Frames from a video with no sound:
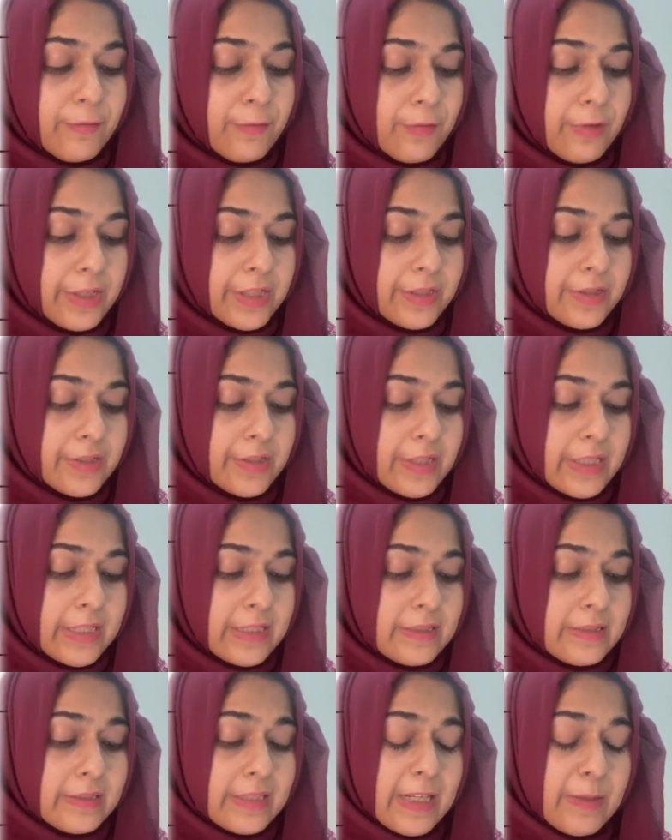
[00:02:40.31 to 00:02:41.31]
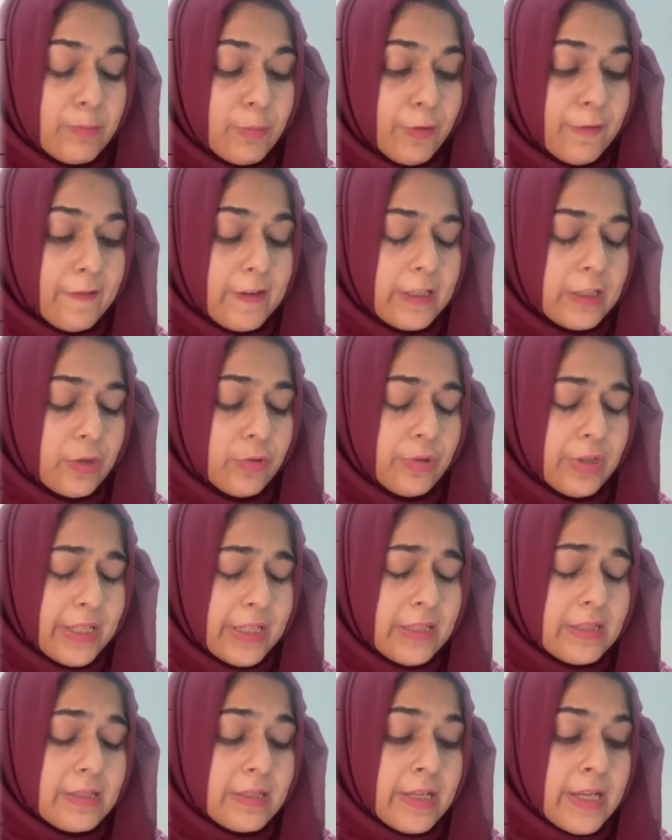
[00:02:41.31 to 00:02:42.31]
for here is net book value
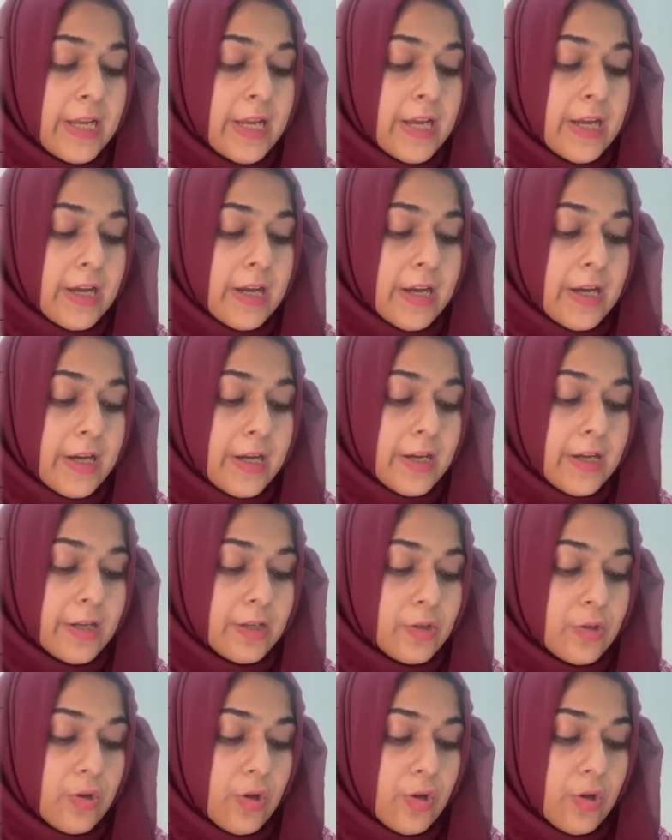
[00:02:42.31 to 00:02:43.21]
is uh,